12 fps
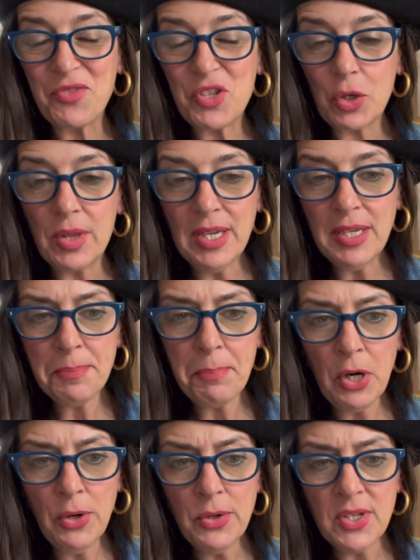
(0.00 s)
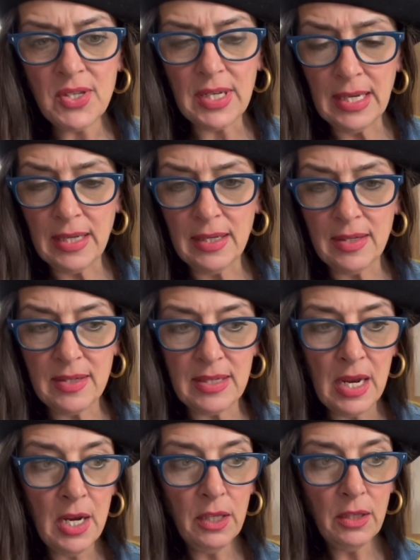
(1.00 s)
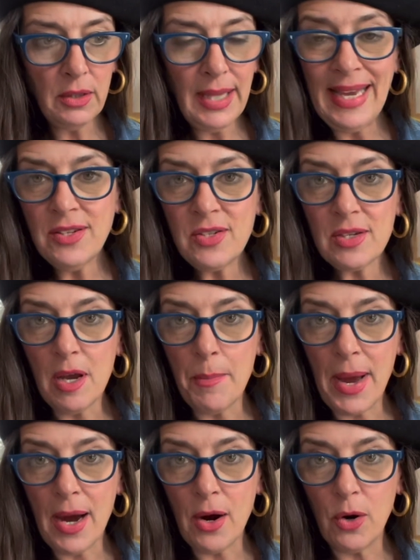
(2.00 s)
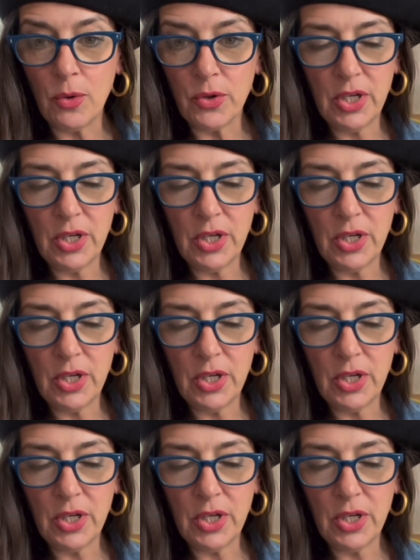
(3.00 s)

So this post is less about,